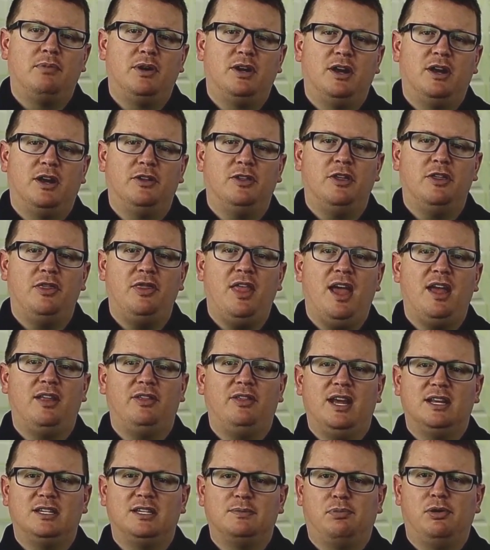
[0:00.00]
But other than
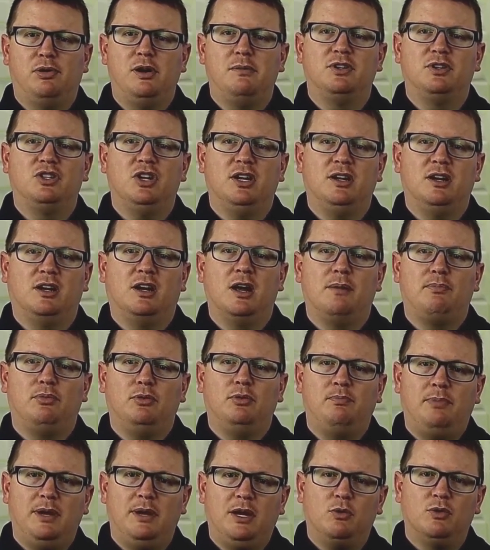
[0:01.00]
that, that's pretty much it. A
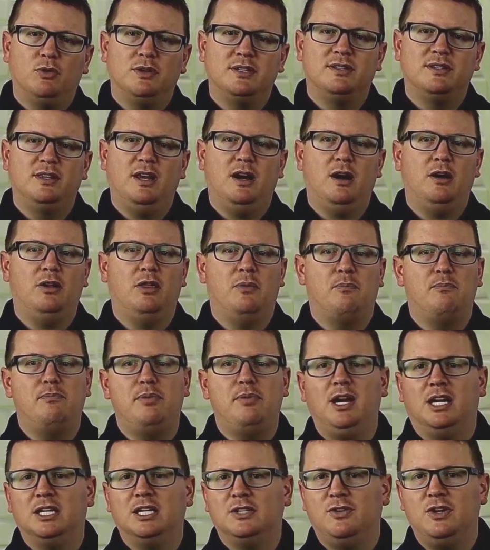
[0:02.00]
couple big ones there. The
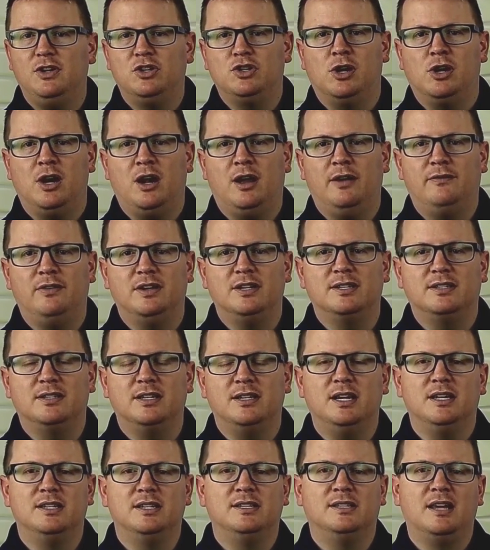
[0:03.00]
biggest feature,
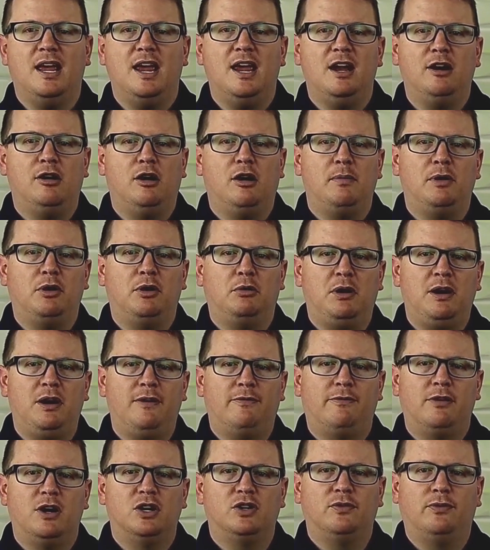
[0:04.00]
obviously, is incremental
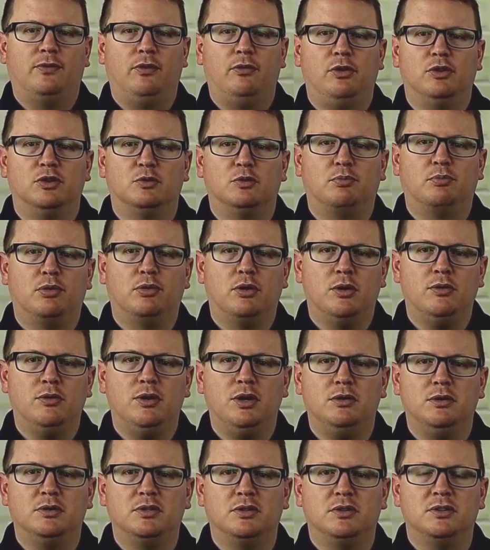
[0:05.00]
refresh for those
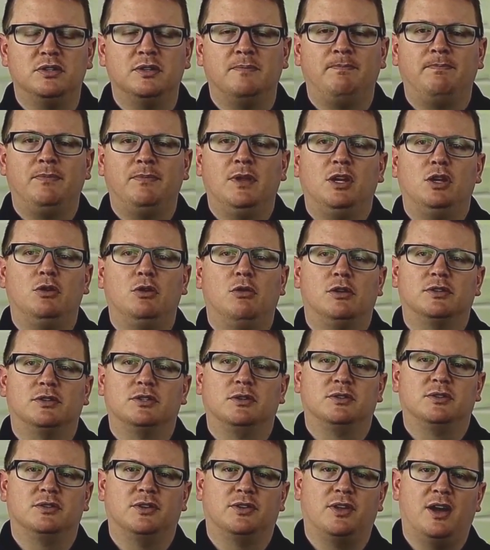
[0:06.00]
pro users. You
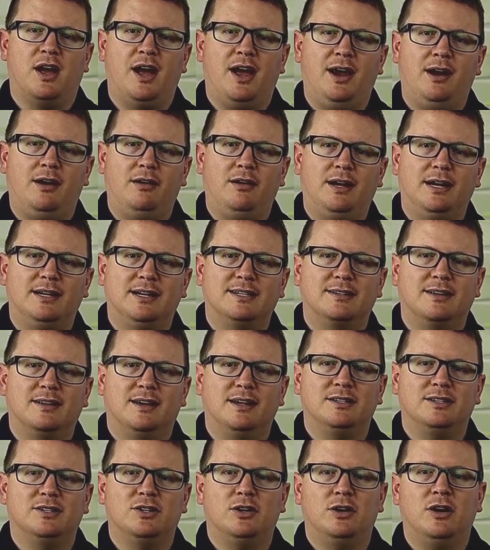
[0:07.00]
also saw the hierarchy
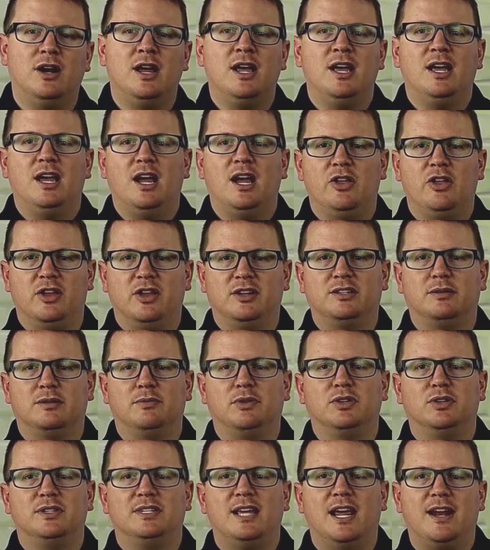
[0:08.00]
slicer and then
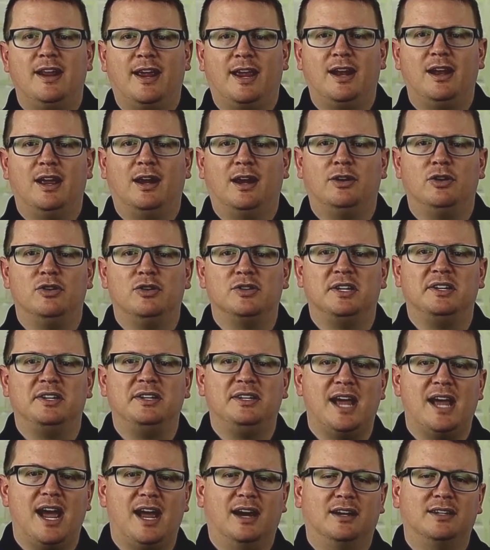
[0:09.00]
some of those data connectors
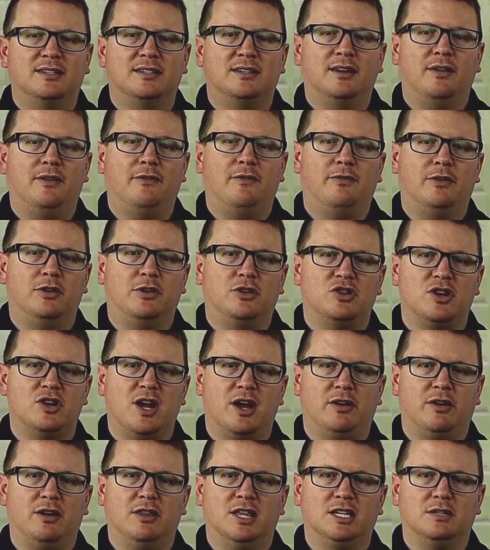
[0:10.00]
and DAX
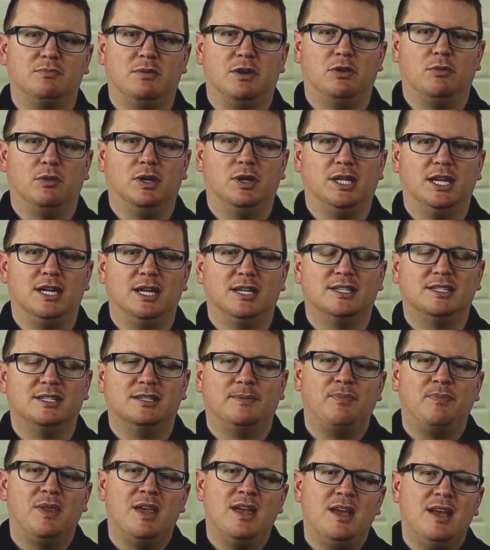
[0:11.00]
functionality that's been
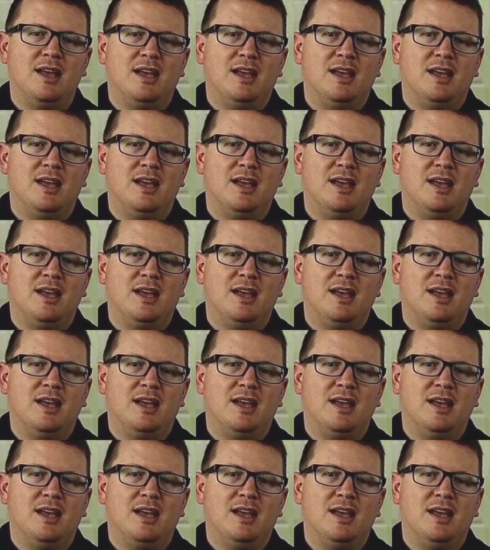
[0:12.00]
released.